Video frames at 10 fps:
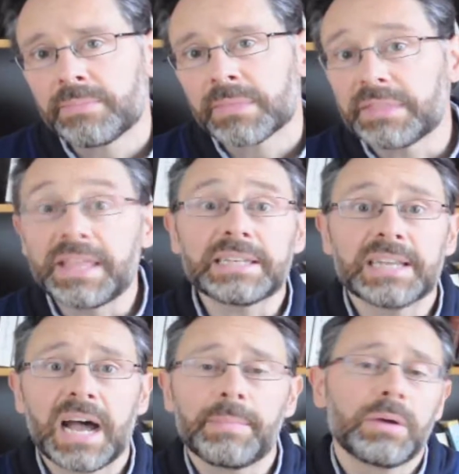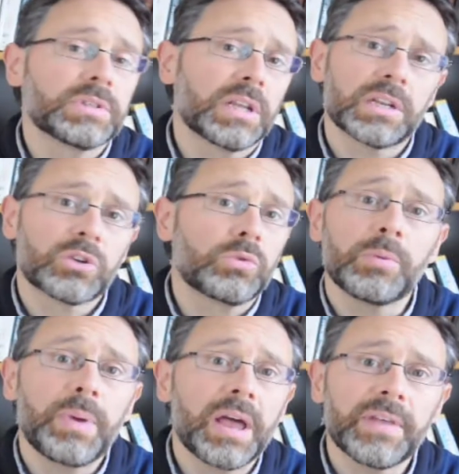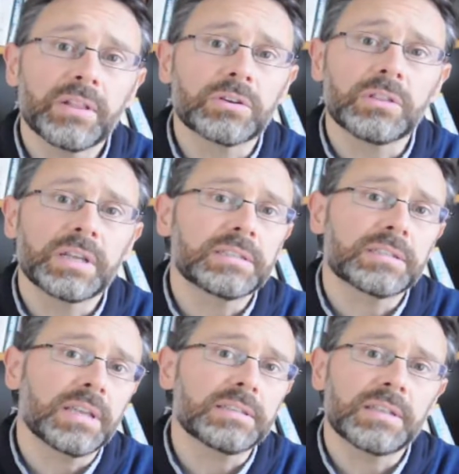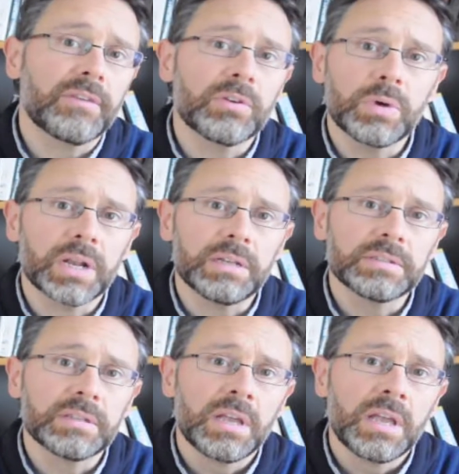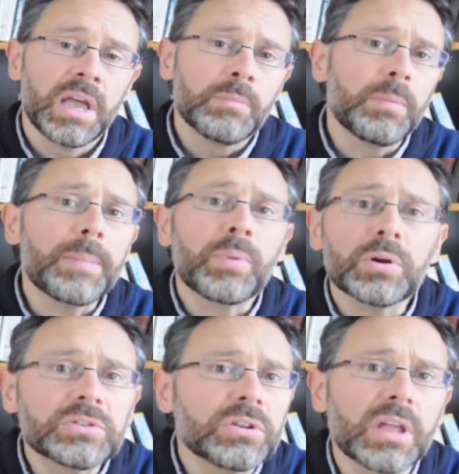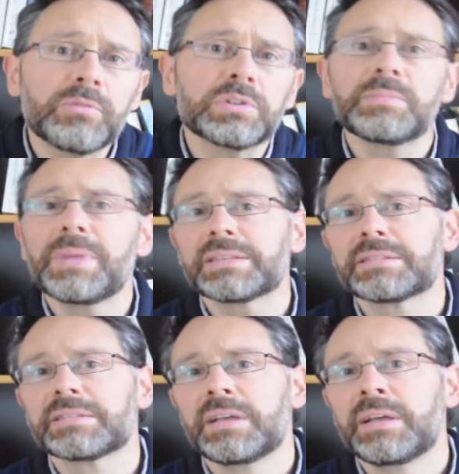At that time, I was on a career path that looked like success to everyone else, but my personal life was a mess.